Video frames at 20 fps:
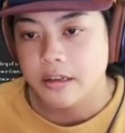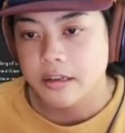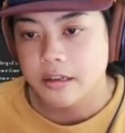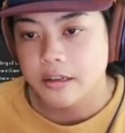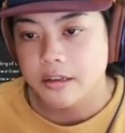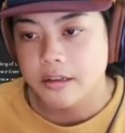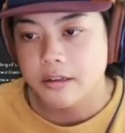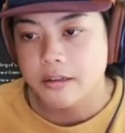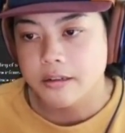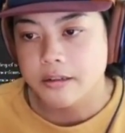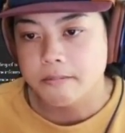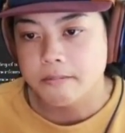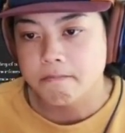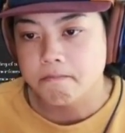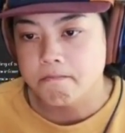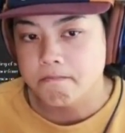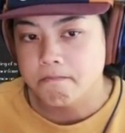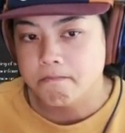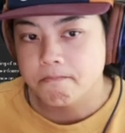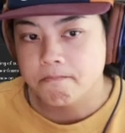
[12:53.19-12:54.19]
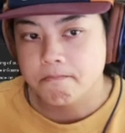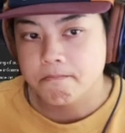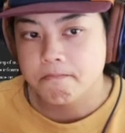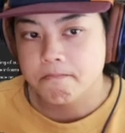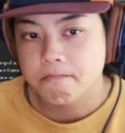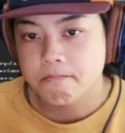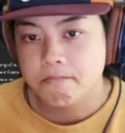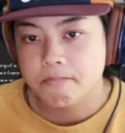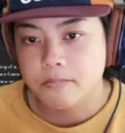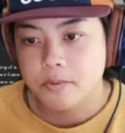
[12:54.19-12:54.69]
the
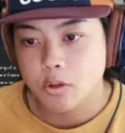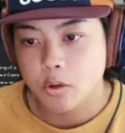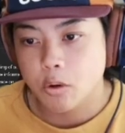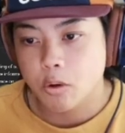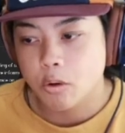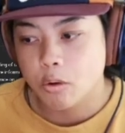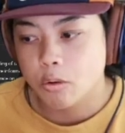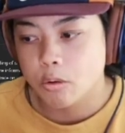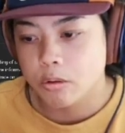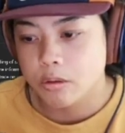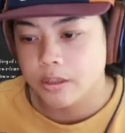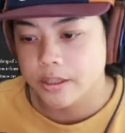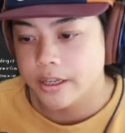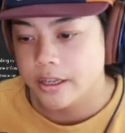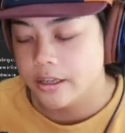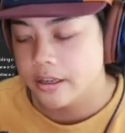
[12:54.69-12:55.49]
whole,